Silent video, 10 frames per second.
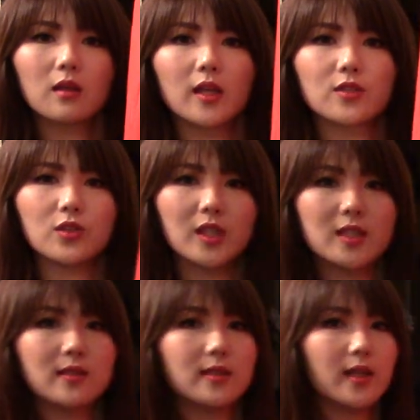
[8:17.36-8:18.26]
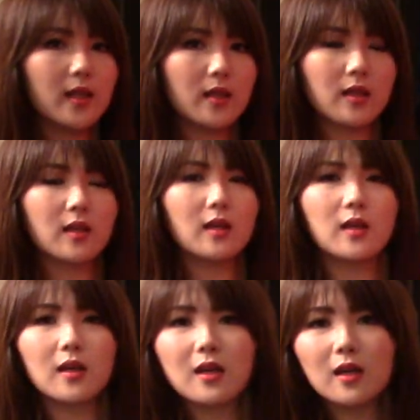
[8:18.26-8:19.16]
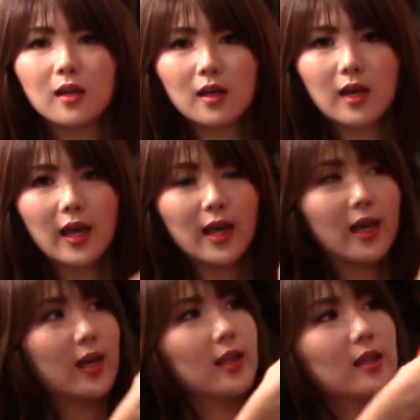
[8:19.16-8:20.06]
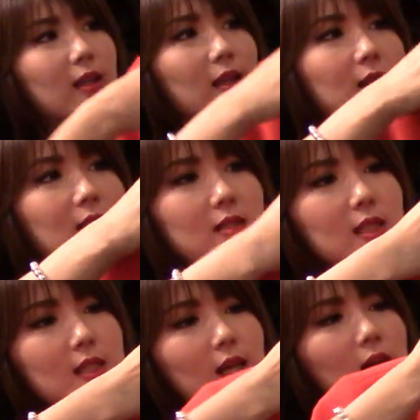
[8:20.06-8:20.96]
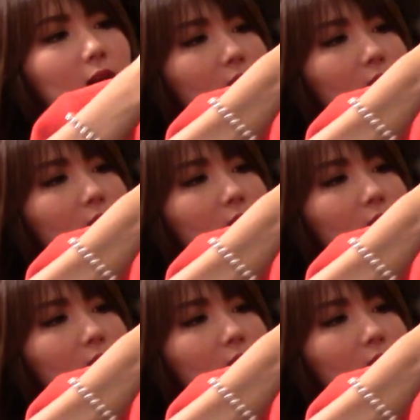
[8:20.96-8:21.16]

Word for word: as you can see. And the detail